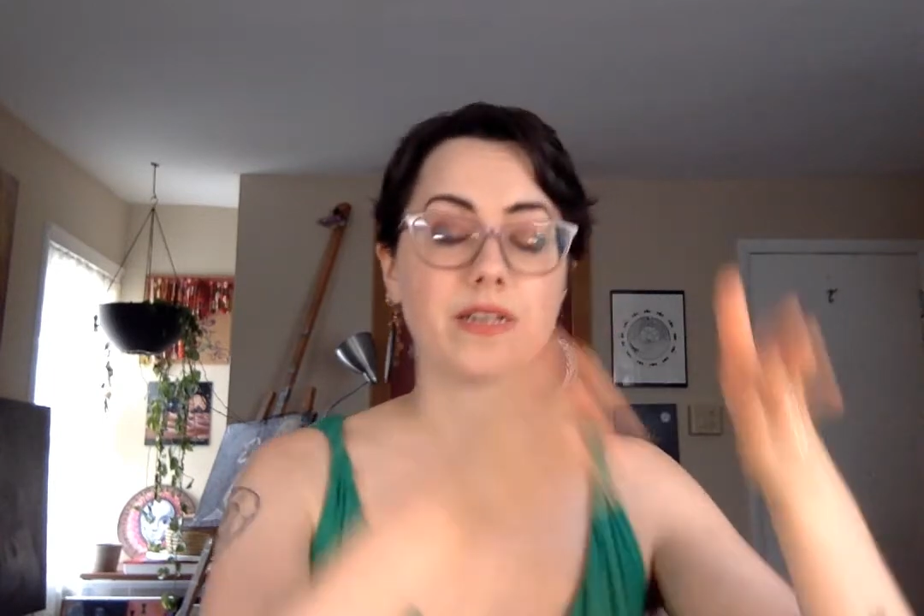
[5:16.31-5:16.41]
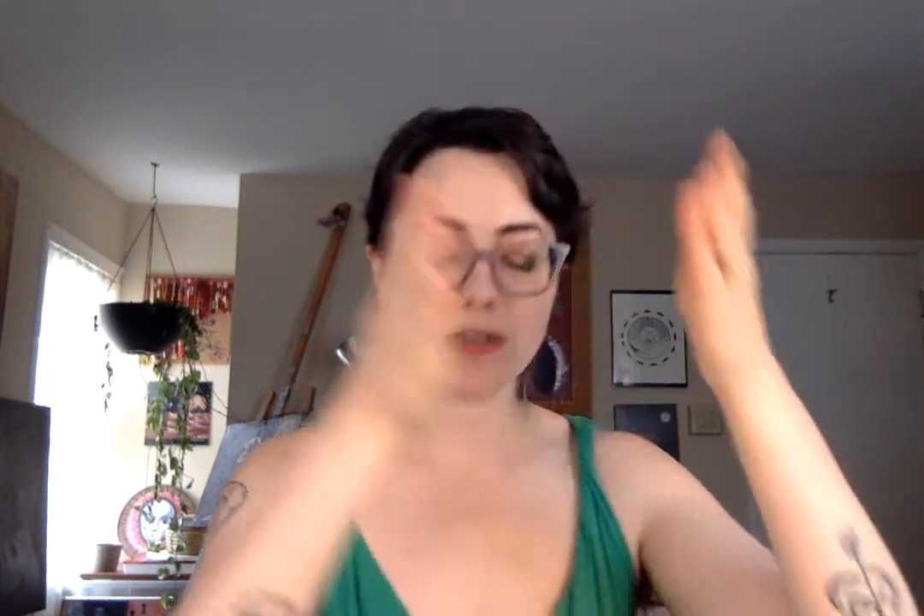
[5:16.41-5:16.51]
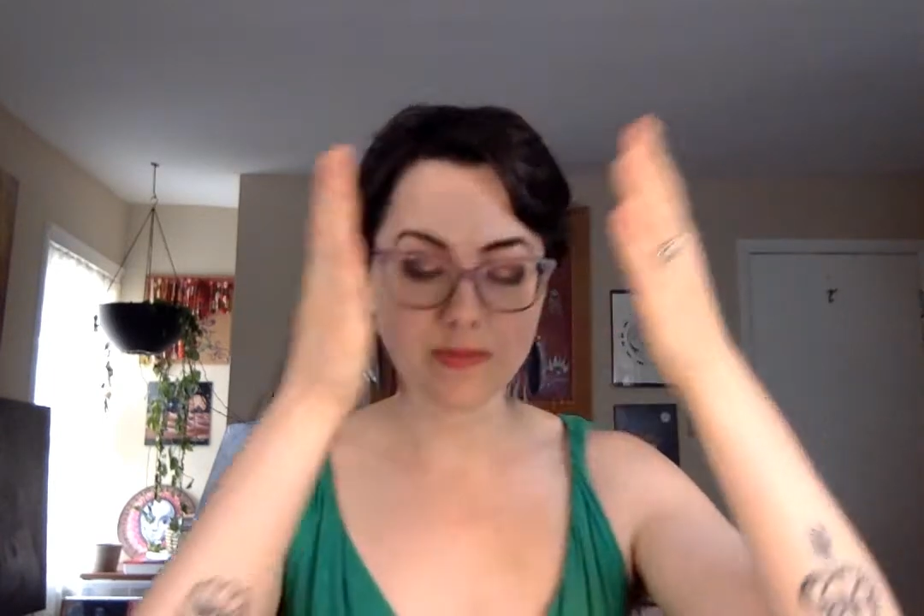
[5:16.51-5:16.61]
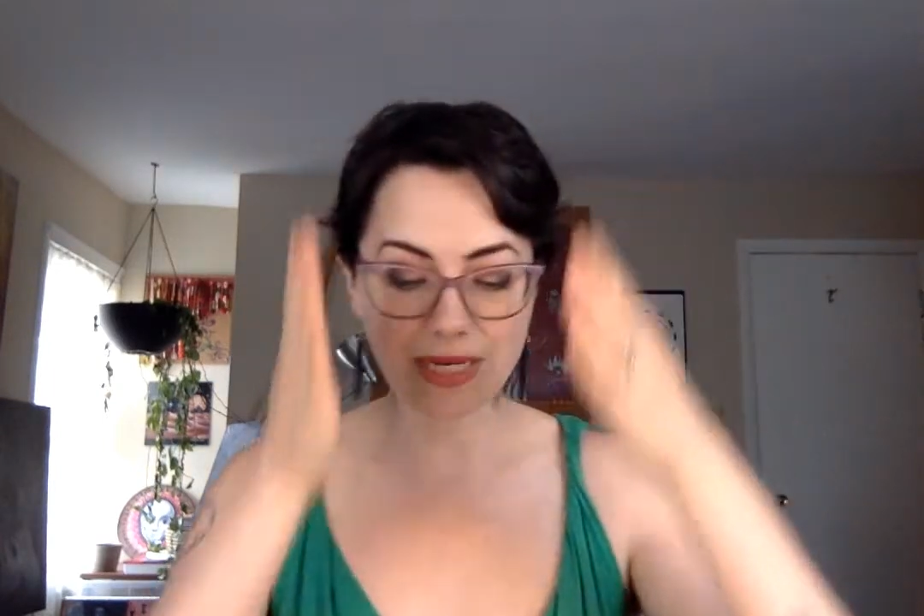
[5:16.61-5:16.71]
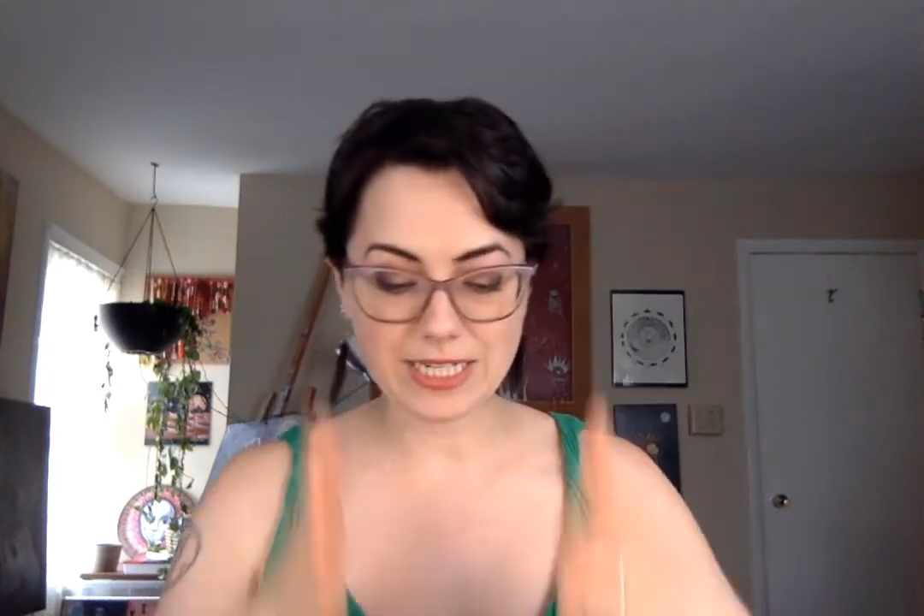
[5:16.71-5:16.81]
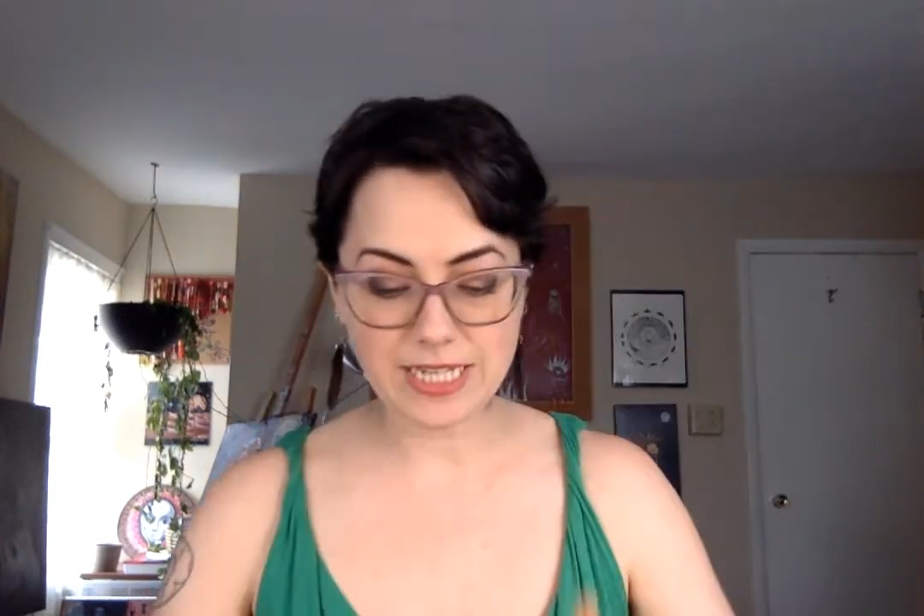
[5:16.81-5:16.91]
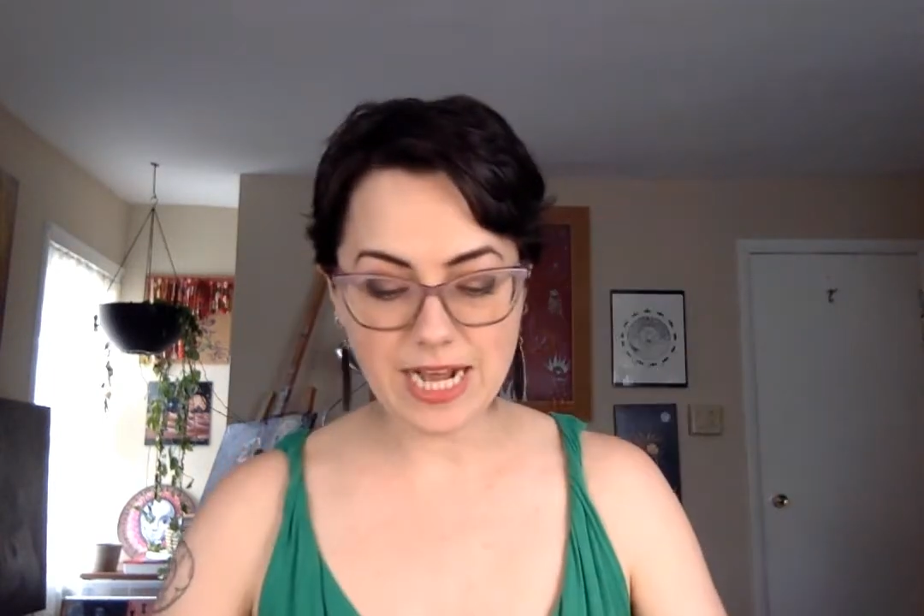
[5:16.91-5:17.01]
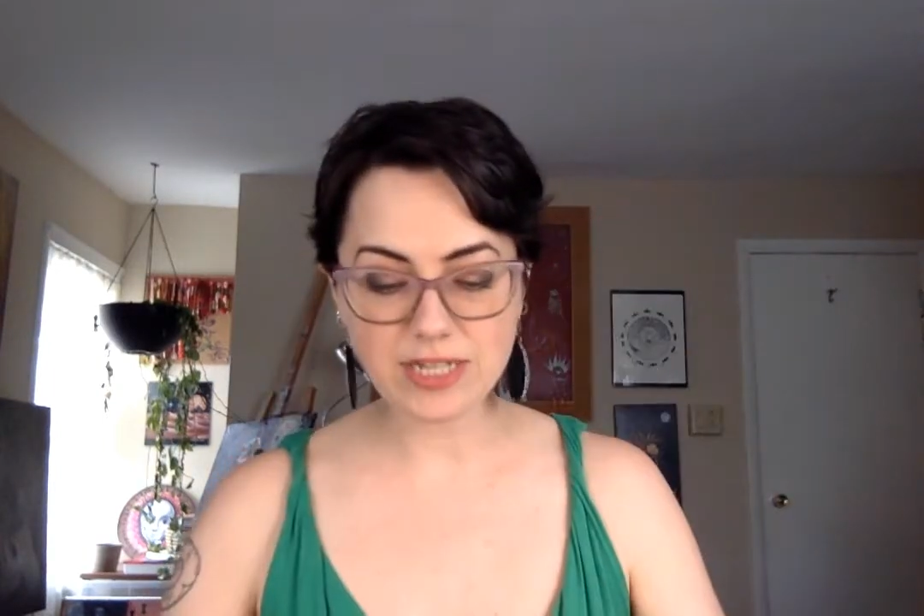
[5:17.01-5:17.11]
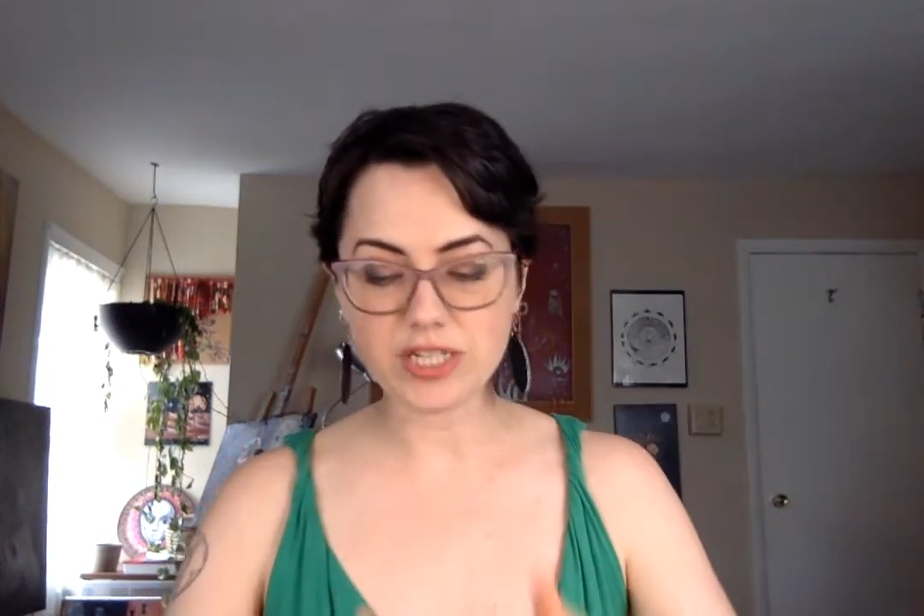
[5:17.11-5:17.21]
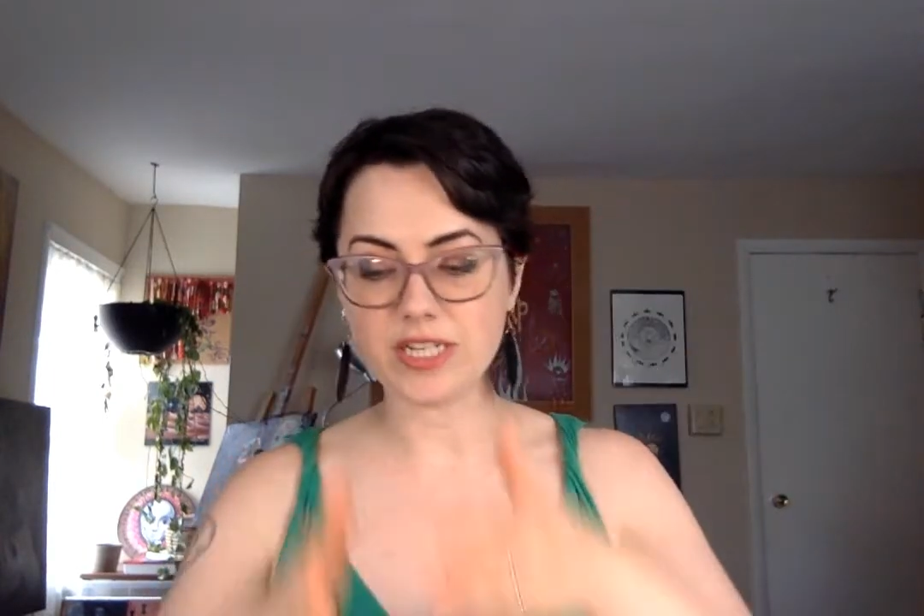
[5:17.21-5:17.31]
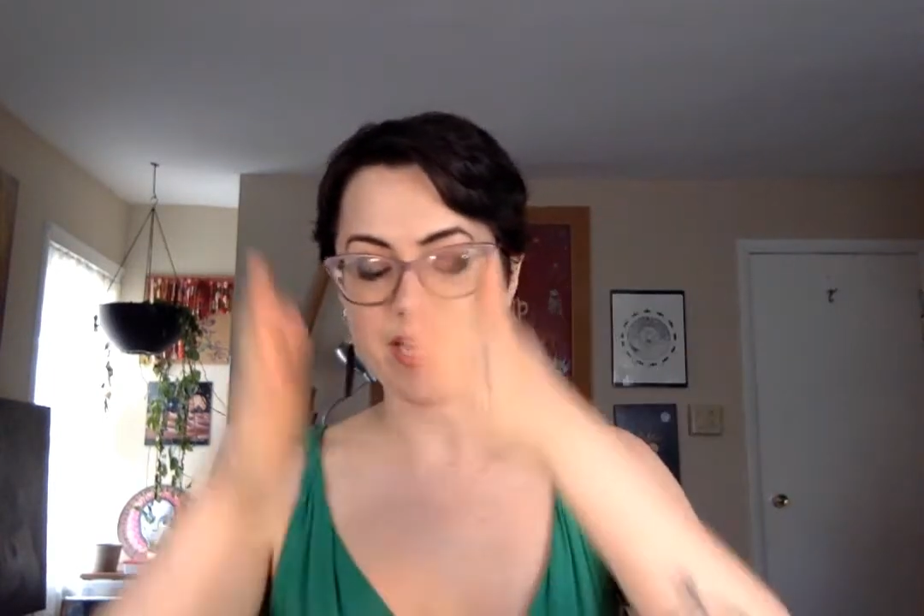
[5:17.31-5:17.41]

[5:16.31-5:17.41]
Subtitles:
your meditation,